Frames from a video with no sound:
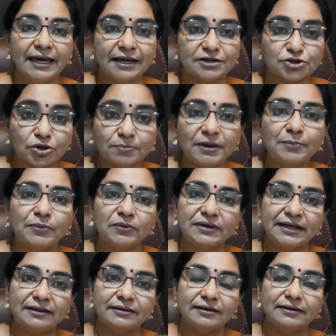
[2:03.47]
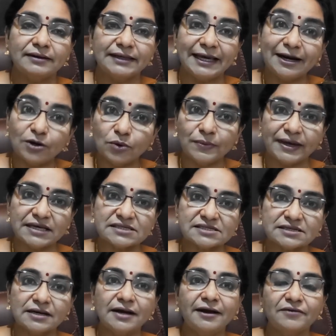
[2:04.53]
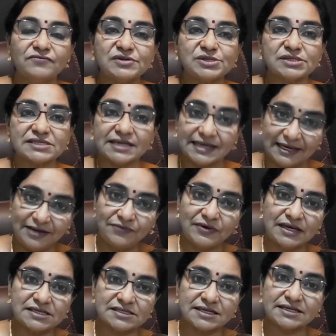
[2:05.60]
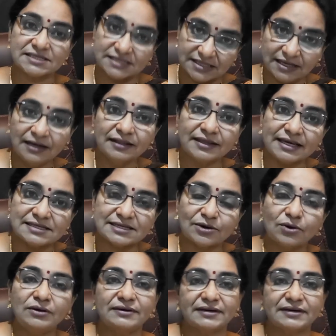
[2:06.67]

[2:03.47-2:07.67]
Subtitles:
should be put in the yellow waste, which is e-waste. Still, these are all